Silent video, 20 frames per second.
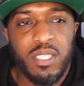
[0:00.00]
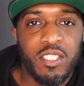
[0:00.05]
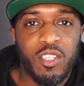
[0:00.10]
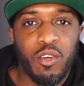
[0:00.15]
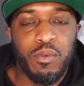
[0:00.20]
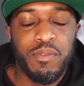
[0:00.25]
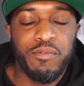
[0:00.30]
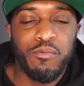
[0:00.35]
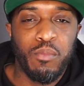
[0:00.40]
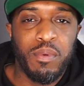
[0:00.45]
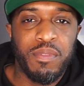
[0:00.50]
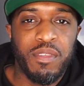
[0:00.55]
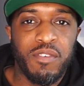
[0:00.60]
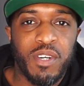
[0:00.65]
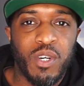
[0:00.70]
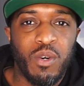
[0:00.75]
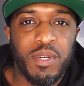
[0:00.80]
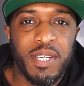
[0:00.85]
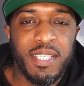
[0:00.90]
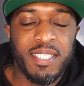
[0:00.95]
So with the
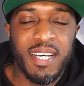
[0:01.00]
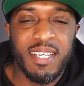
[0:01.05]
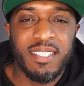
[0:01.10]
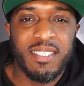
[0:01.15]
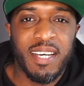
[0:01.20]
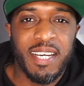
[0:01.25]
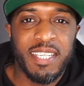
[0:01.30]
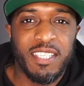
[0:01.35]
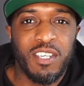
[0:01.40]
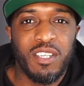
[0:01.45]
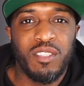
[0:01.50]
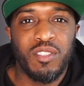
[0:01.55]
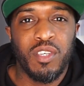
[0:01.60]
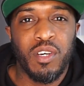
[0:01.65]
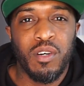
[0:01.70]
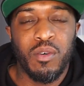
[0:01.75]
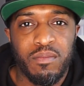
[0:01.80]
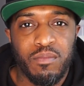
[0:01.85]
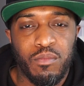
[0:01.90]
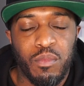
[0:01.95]
recordings outside, you can
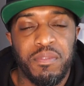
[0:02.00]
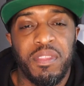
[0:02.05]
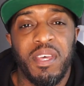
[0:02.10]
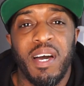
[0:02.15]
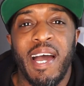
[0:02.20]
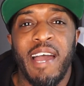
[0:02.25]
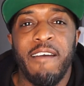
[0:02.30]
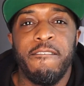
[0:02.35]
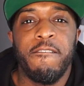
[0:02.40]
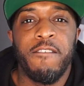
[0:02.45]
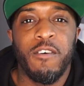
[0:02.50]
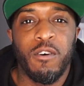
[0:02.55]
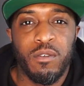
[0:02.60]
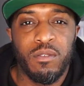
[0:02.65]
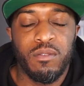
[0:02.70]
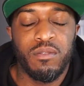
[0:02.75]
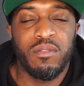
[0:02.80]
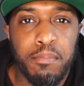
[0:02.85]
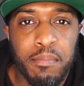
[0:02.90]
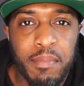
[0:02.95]
tell with the
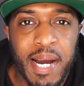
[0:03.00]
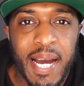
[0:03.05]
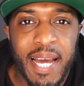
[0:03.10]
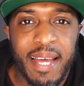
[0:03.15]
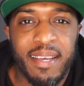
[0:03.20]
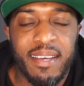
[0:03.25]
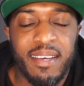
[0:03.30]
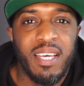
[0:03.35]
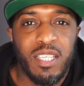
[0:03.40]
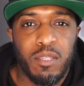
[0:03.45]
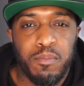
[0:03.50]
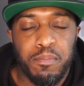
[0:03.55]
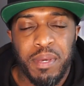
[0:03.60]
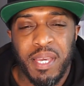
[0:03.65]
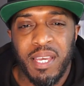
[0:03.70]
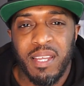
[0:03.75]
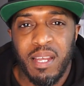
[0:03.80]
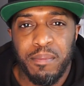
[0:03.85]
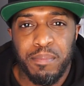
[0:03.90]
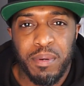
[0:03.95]
iPhone mic, it's
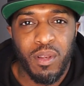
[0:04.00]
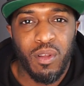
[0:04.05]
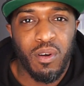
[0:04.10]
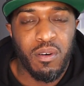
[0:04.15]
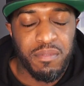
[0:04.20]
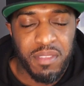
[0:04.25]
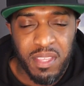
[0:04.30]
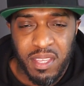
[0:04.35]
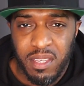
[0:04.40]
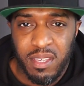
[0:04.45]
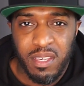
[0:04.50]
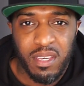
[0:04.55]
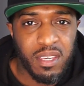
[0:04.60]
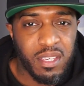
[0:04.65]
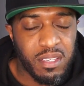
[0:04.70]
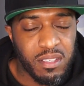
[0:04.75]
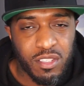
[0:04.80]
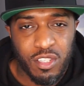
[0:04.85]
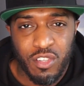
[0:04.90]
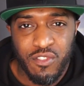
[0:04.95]
picking up a lot of the
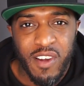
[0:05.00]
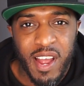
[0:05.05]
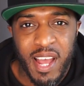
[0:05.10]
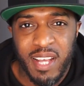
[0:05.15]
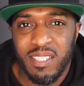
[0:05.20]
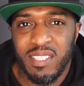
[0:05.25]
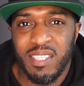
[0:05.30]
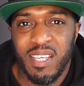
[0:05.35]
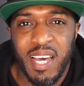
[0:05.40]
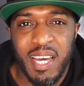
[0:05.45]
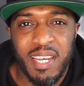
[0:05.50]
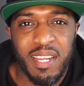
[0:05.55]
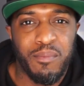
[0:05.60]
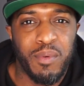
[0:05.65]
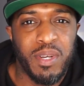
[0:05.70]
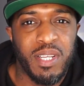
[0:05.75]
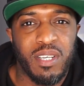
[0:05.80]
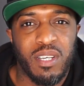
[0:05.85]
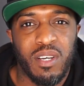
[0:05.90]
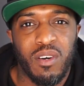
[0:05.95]
surround sound, and
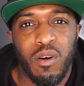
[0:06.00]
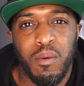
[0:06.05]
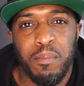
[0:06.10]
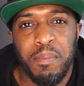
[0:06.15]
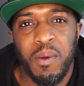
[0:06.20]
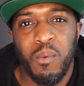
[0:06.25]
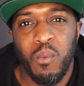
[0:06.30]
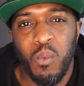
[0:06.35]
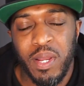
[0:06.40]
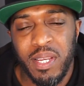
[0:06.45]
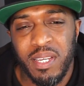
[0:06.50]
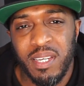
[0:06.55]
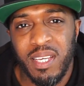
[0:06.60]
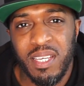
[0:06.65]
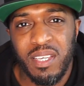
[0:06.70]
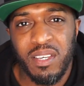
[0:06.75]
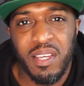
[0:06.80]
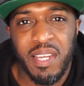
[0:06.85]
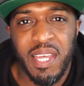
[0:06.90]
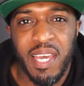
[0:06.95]
when it got a bit windy,
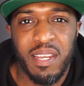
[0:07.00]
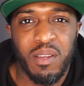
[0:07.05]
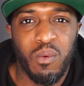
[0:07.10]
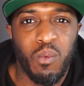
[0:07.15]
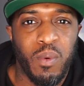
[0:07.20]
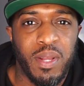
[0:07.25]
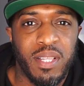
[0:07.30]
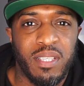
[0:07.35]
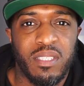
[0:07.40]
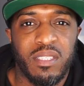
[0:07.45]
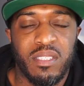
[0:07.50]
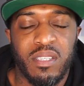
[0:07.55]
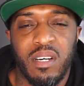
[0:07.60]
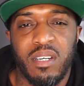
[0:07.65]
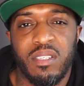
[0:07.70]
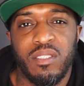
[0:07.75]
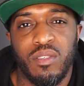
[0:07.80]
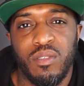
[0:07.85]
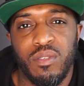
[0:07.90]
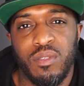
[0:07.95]
you could hear the wind
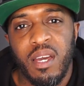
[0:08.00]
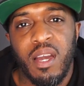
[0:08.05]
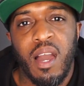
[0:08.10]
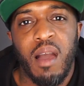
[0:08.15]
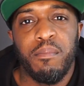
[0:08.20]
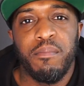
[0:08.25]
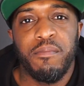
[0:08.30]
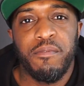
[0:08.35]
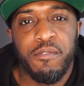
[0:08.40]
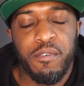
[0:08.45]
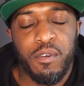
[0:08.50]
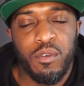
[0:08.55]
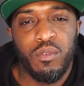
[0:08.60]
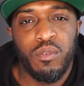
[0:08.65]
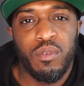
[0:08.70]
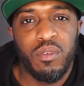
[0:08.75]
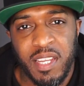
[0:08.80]
start to come through.